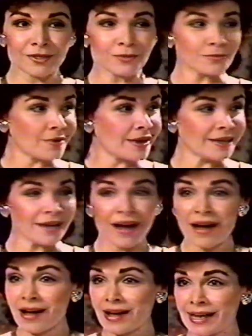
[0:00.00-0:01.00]
I used to run
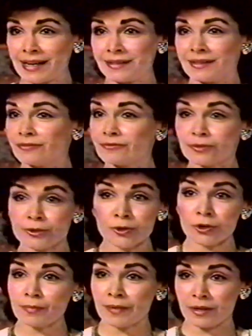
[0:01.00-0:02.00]
and hide if
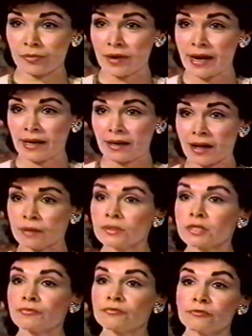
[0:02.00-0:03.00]
the doorbell rang. I
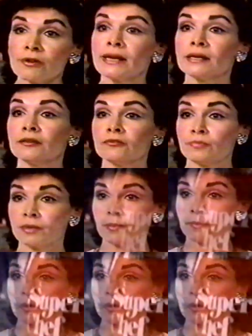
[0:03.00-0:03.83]
was afraid of